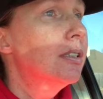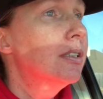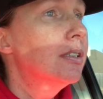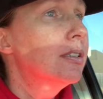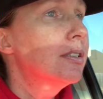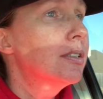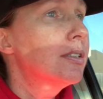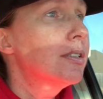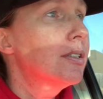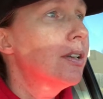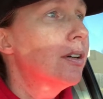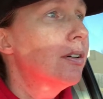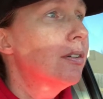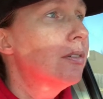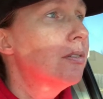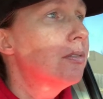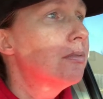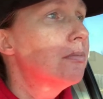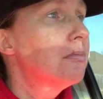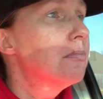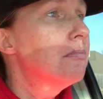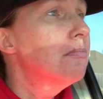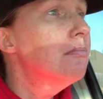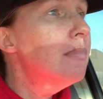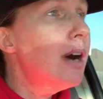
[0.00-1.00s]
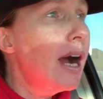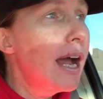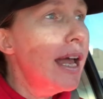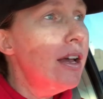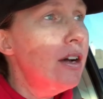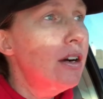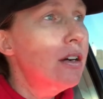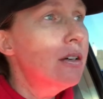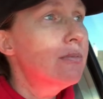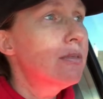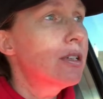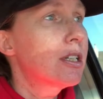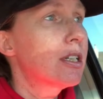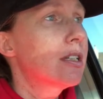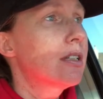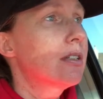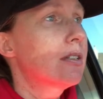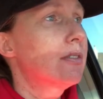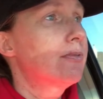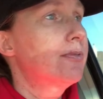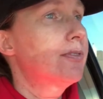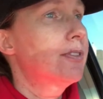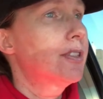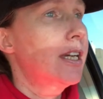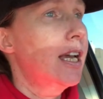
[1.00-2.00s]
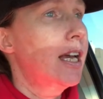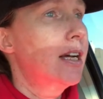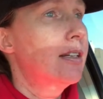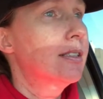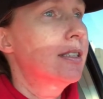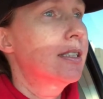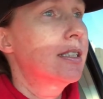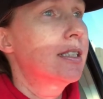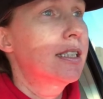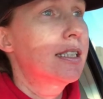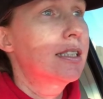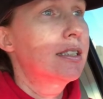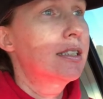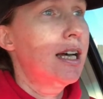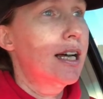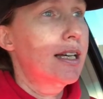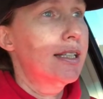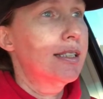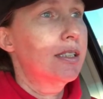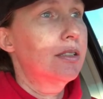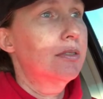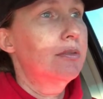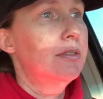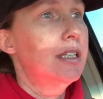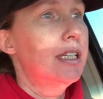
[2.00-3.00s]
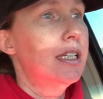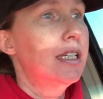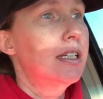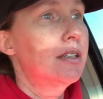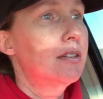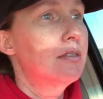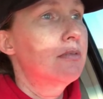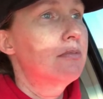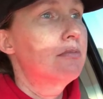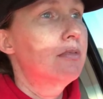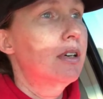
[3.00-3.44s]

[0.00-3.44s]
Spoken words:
So my homework for counseling last week